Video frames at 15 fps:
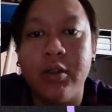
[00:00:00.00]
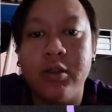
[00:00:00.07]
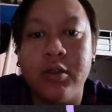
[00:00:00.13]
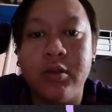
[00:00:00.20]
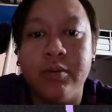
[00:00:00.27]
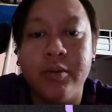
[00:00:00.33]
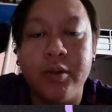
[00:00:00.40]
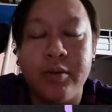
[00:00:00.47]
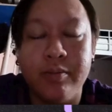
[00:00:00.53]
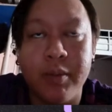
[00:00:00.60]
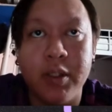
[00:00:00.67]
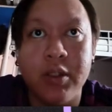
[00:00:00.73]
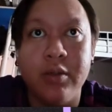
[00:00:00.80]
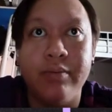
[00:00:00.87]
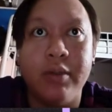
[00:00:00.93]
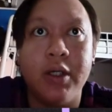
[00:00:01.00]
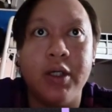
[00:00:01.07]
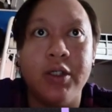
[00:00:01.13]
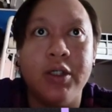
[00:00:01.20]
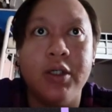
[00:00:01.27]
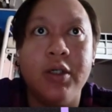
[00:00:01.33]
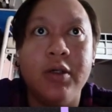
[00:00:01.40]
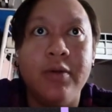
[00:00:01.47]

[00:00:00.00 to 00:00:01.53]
specification.